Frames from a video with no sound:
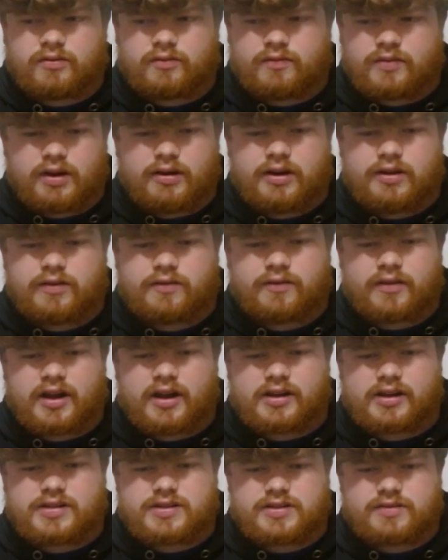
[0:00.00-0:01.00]
very
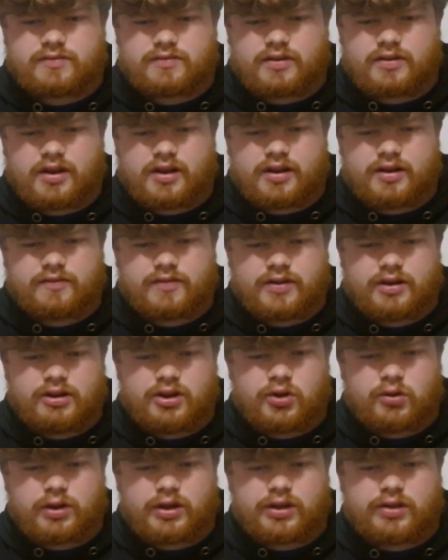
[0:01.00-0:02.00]
fast, very
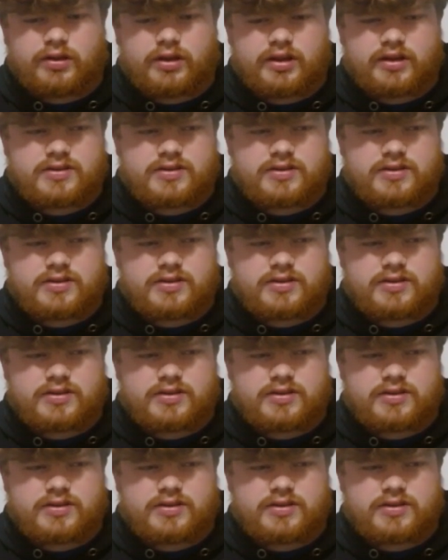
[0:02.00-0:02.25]
quickly.